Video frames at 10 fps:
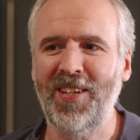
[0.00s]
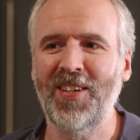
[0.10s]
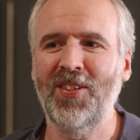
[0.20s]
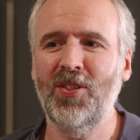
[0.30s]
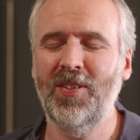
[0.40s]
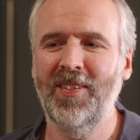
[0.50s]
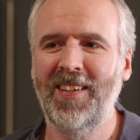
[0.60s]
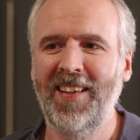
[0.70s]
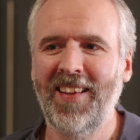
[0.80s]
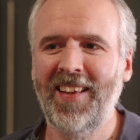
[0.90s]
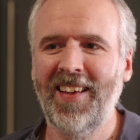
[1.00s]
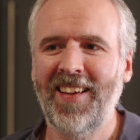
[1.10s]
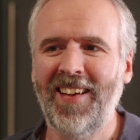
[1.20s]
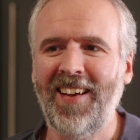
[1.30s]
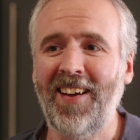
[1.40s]
years.
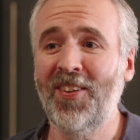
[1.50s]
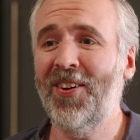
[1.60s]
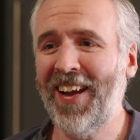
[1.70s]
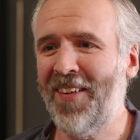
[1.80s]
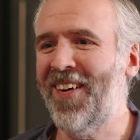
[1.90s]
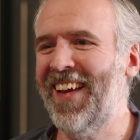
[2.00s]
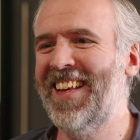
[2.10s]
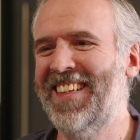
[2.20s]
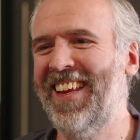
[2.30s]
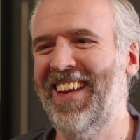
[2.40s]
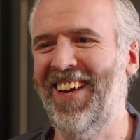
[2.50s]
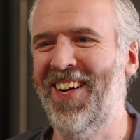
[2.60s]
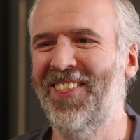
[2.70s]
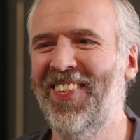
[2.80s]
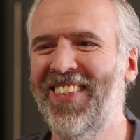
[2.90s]
And look how I ended
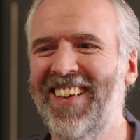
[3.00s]
up.